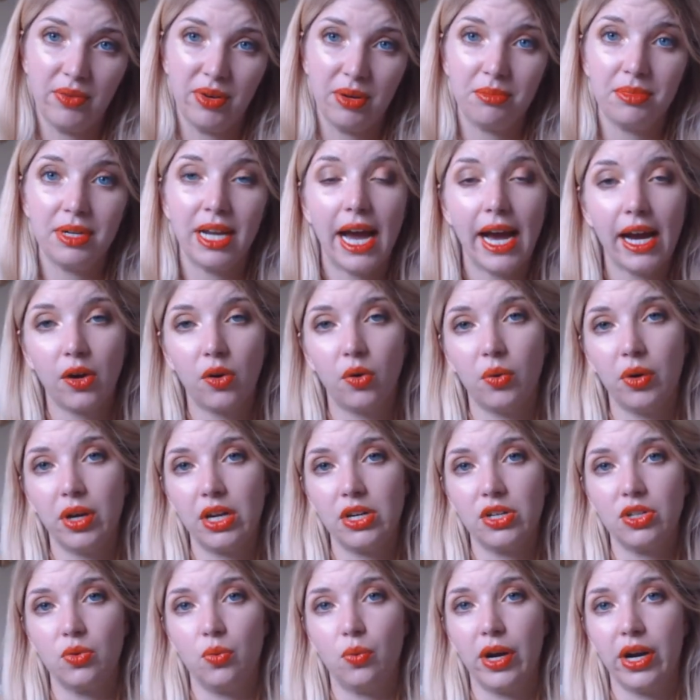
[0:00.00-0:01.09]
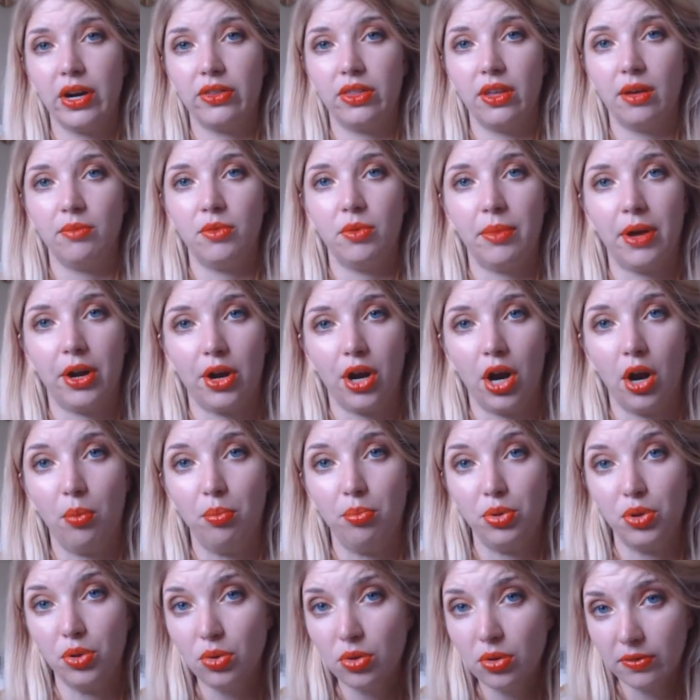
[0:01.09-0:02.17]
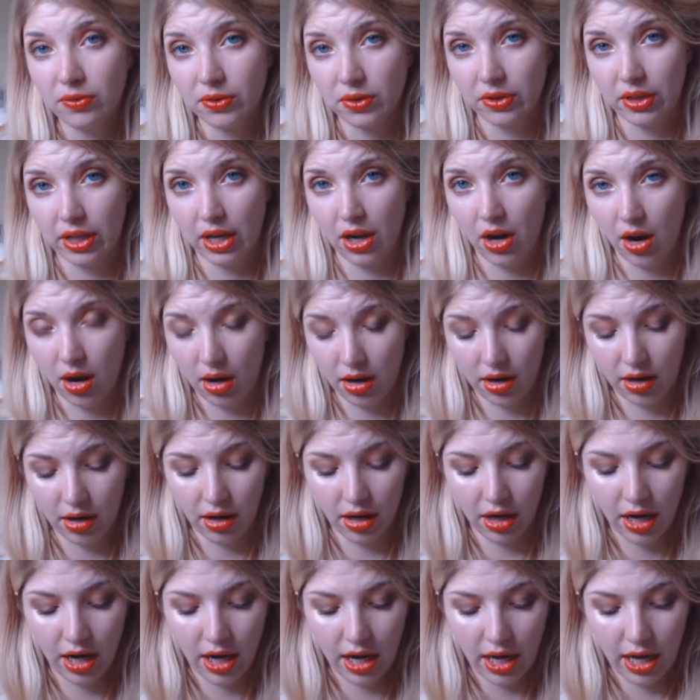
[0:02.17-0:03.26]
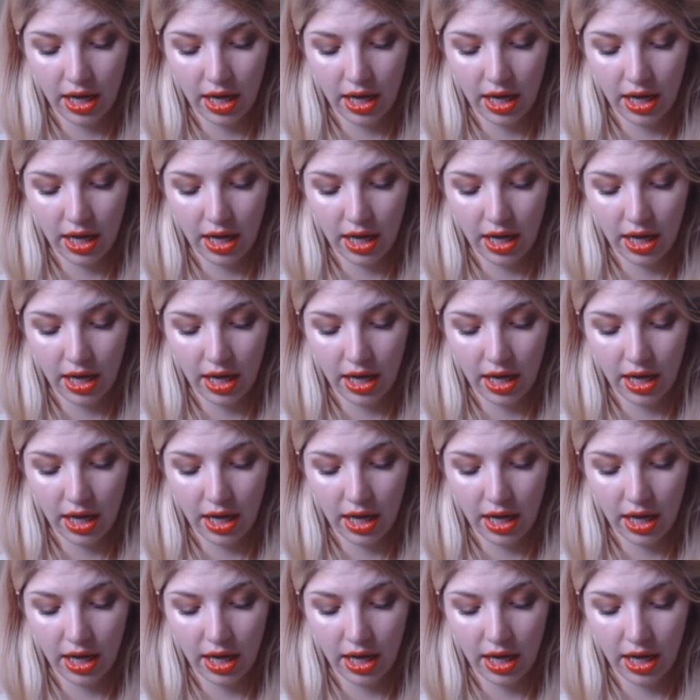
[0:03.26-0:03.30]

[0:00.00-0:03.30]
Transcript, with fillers: if I'm not going to wear them, no matter how beautiful they are,